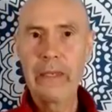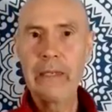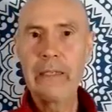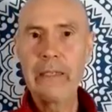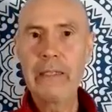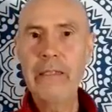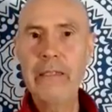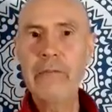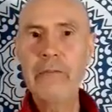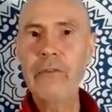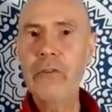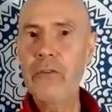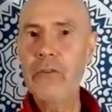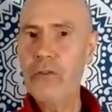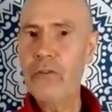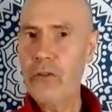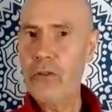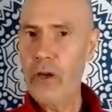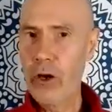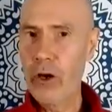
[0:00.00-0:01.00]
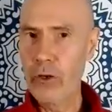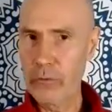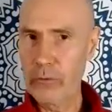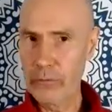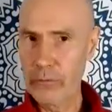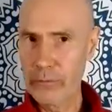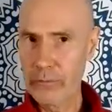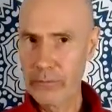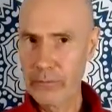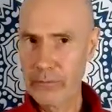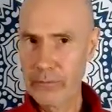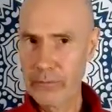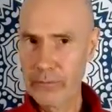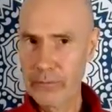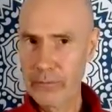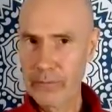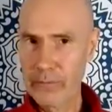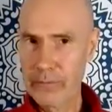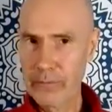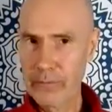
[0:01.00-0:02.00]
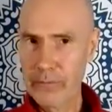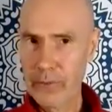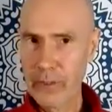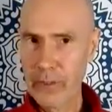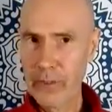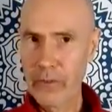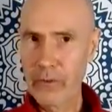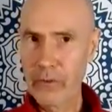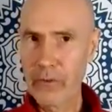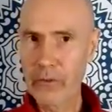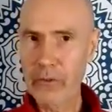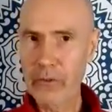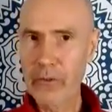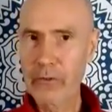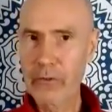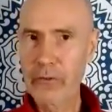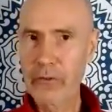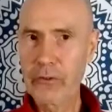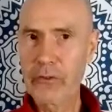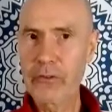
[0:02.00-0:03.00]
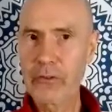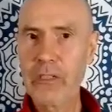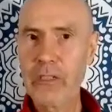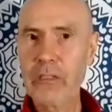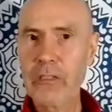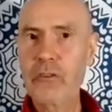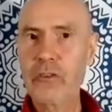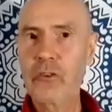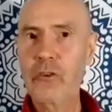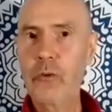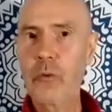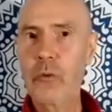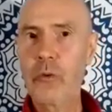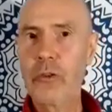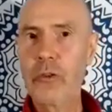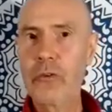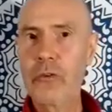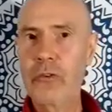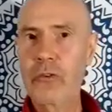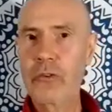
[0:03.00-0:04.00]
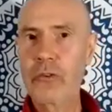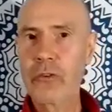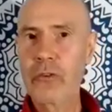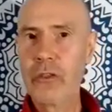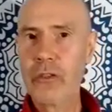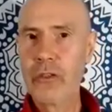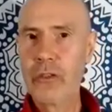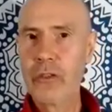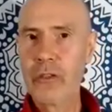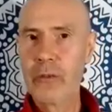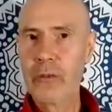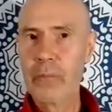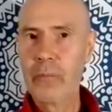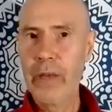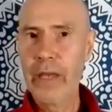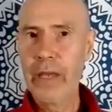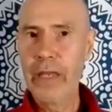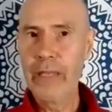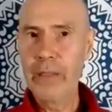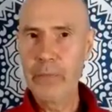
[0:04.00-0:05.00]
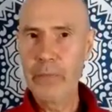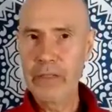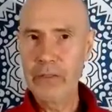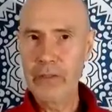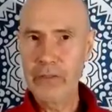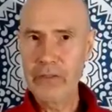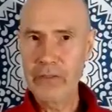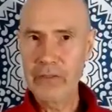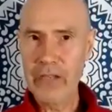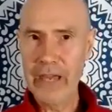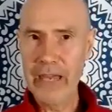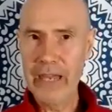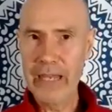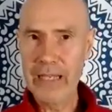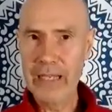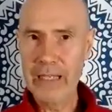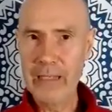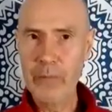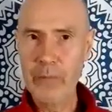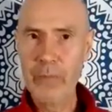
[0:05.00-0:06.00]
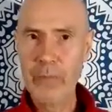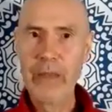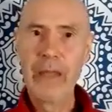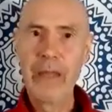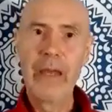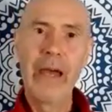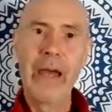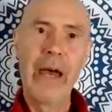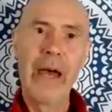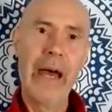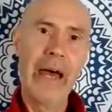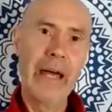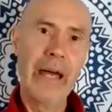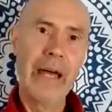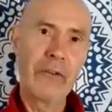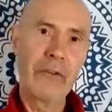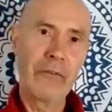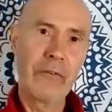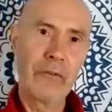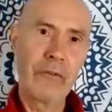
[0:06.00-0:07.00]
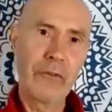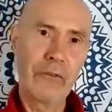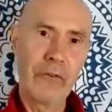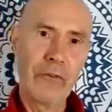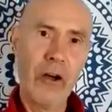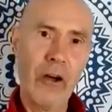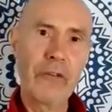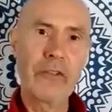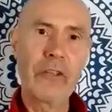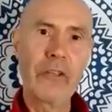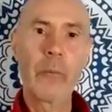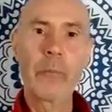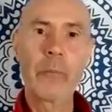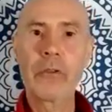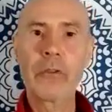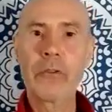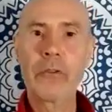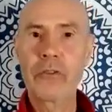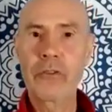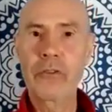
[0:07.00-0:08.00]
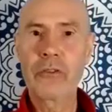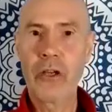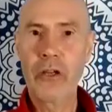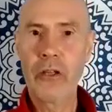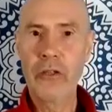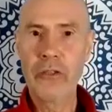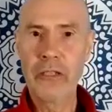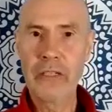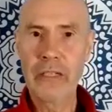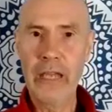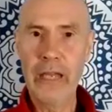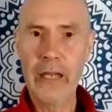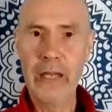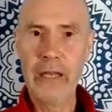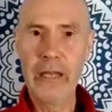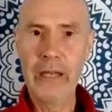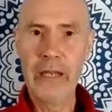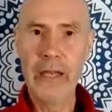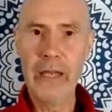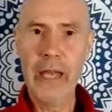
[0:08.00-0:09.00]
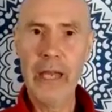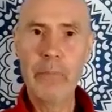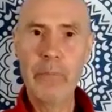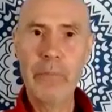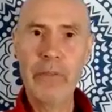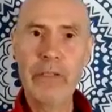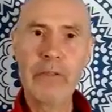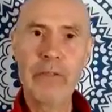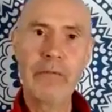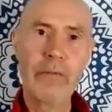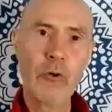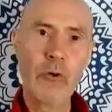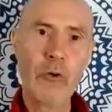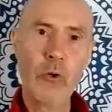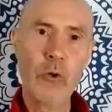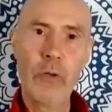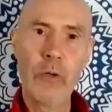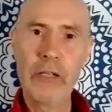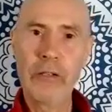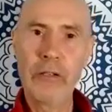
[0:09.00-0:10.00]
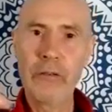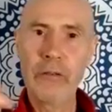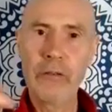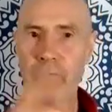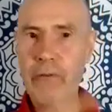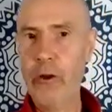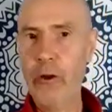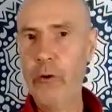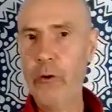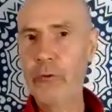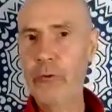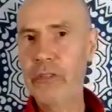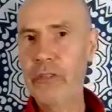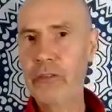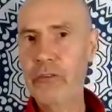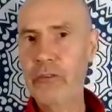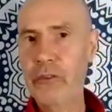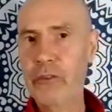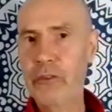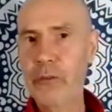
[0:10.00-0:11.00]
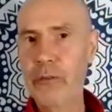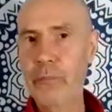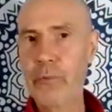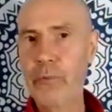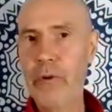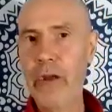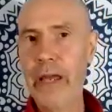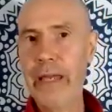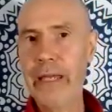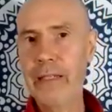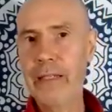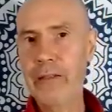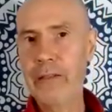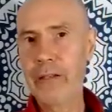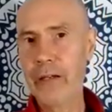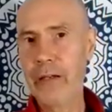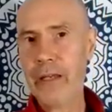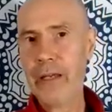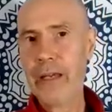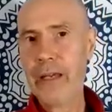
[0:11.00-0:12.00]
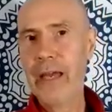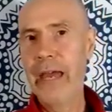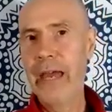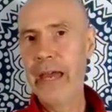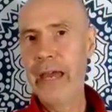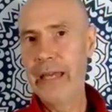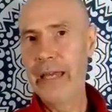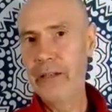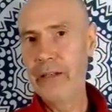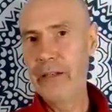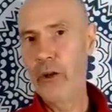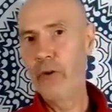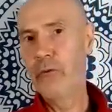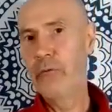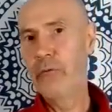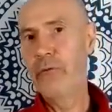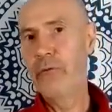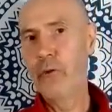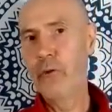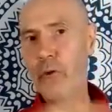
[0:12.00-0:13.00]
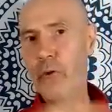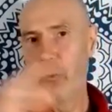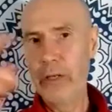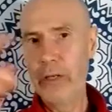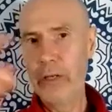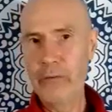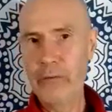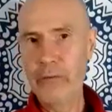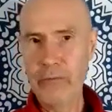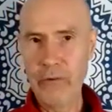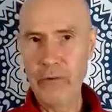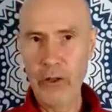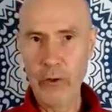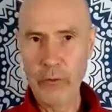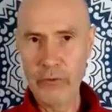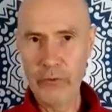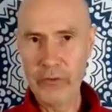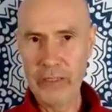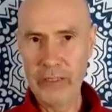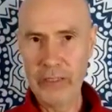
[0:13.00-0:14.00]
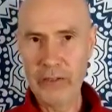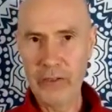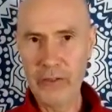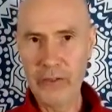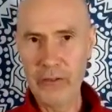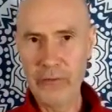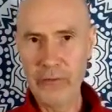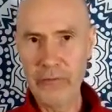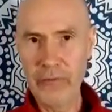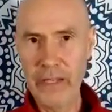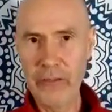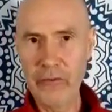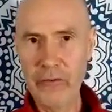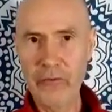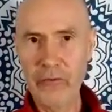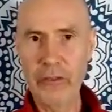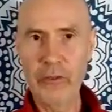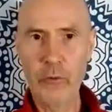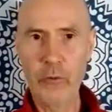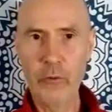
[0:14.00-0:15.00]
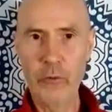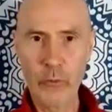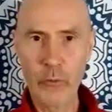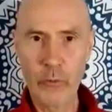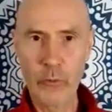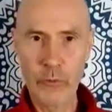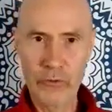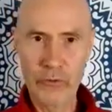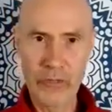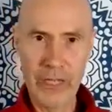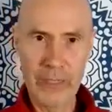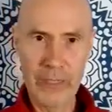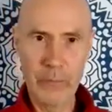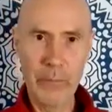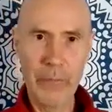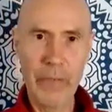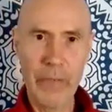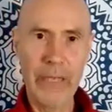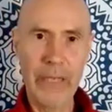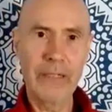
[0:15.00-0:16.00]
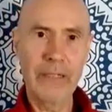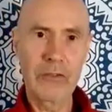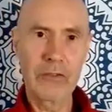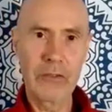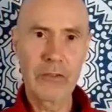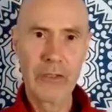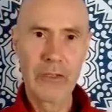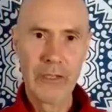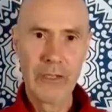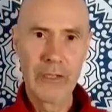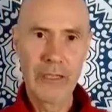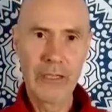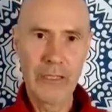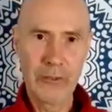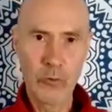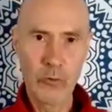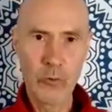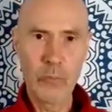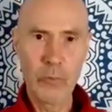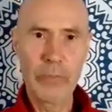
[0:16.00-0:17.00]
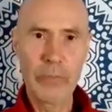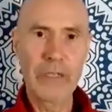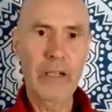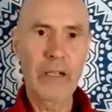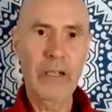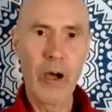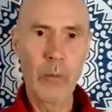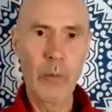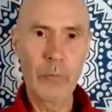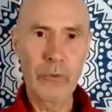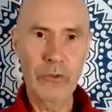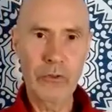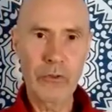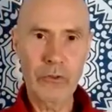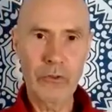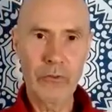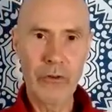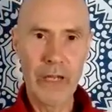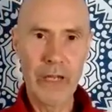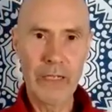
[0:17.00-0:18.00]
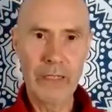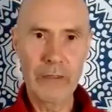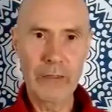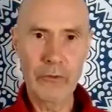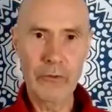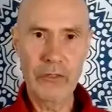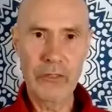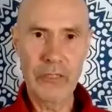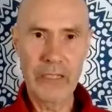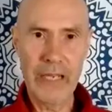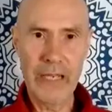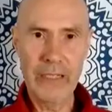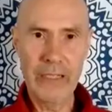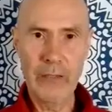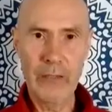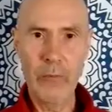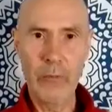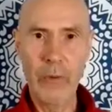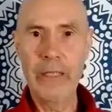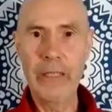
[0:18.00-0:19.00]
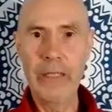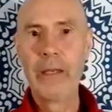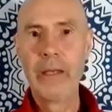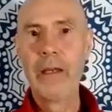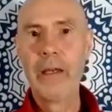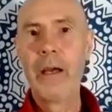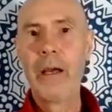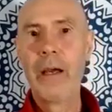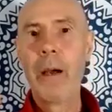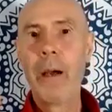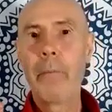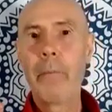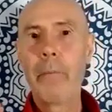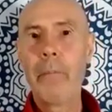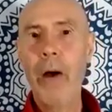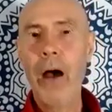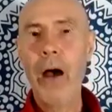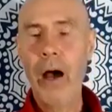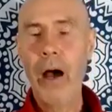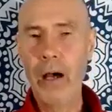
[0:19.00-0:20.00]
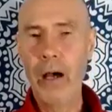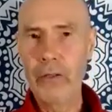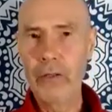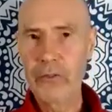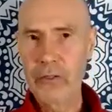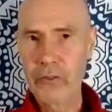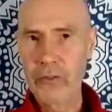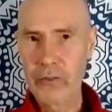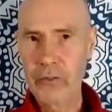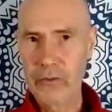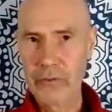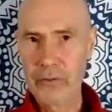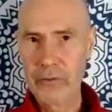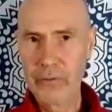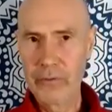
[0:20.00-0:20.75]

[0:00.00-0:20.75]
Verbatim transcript: even though the constituents may be the same, and as far as I'm concerned, the epifluid flows into the brain, the endofluid flows into the ventricles, they mix, it all becomes the cranial sea anyway. But